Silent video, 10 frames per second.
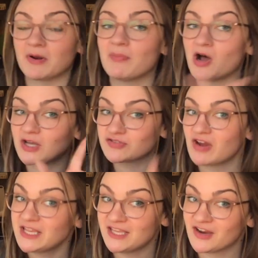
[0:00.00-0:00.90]
going to pause
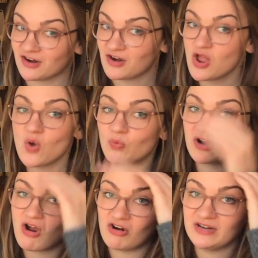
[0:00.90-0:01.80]
right here.
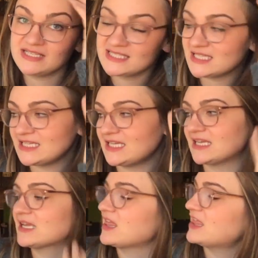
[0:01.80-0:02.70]
We're already
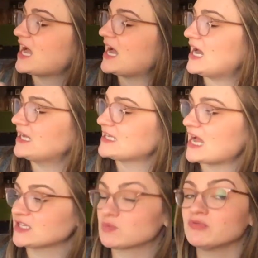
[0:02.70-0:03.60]
seeing that
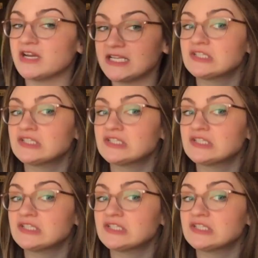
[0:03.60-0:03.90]
as we're reading